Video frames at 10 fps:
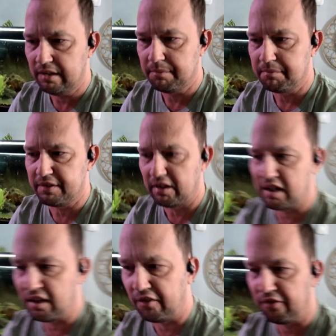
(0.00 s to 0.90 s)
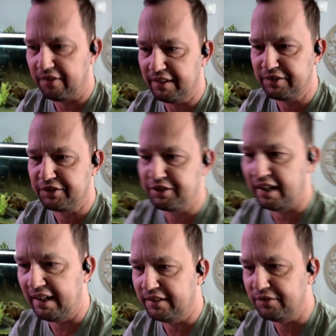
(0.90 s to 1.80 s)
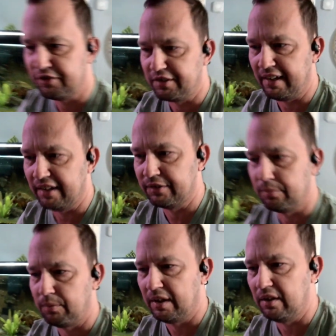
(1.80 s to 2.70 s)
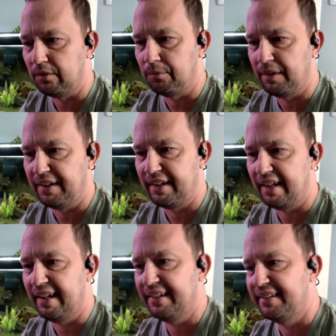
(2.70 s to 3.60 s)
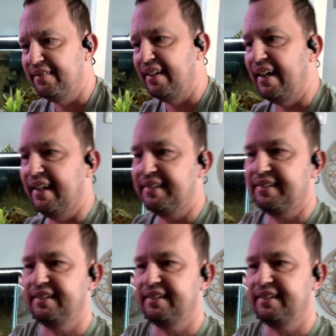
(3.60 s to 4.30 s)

But a lot of other things changed as well when I did that.